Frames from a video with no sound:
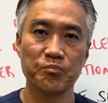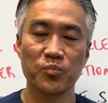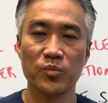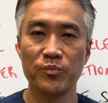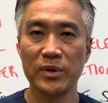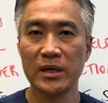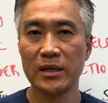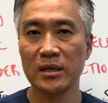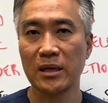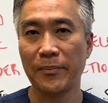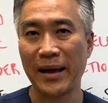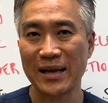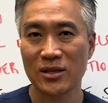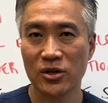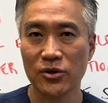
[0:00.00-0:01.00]
meaning the
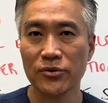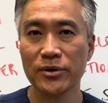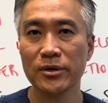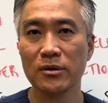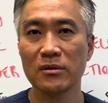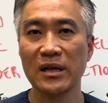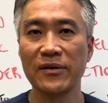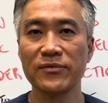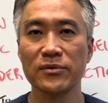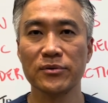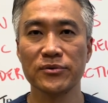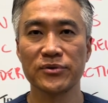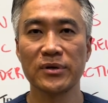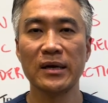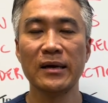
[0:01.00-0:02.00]
bacterial
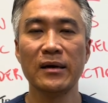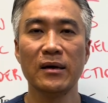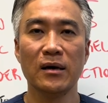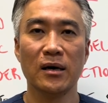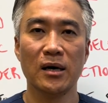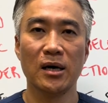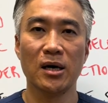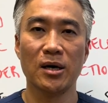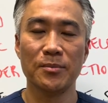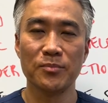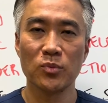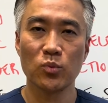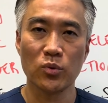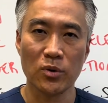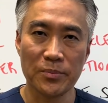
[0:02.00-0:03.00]
levels
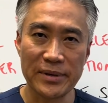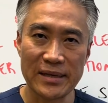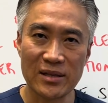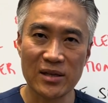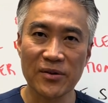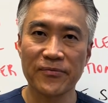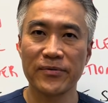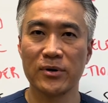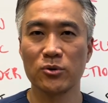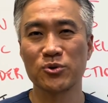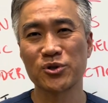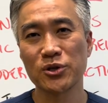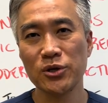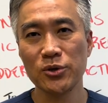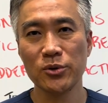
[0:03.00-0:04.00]
um, will be different or
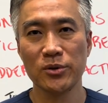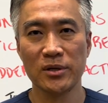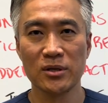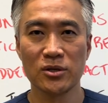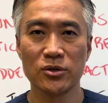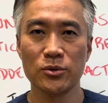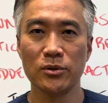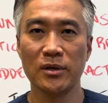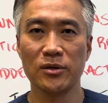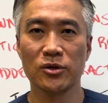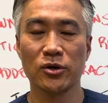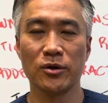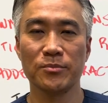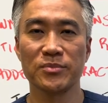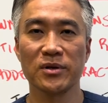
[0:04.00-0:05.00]
skewed into, in
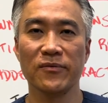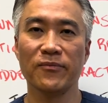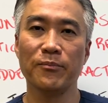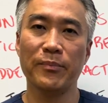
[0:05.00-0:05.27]
terms of